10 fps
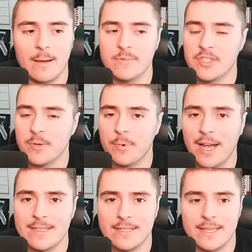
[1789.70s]
I'm just
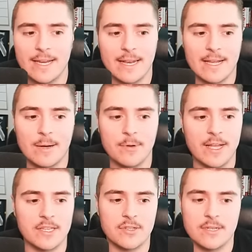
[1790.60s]
surprised it's taken a couple
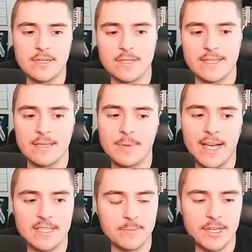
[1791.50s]
extra years to get
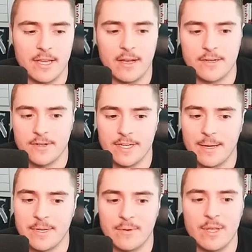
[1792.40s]
past mediocrity.
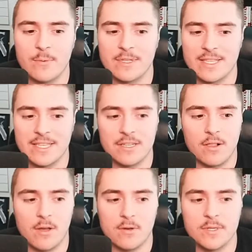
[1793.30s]
I mean, it was this
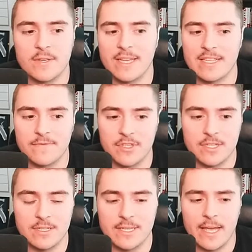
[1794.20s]
close against
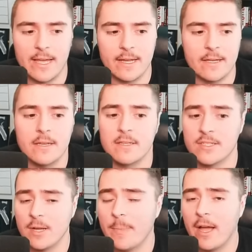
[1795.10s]
Virginia Tech,
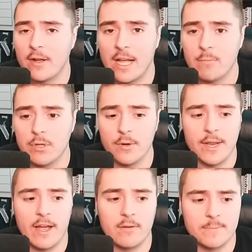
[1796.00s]
somehow got blown
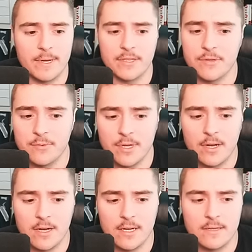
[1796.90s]
out by
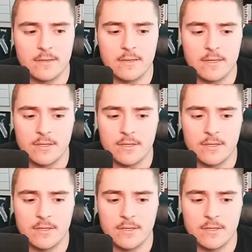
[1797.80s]
UConn.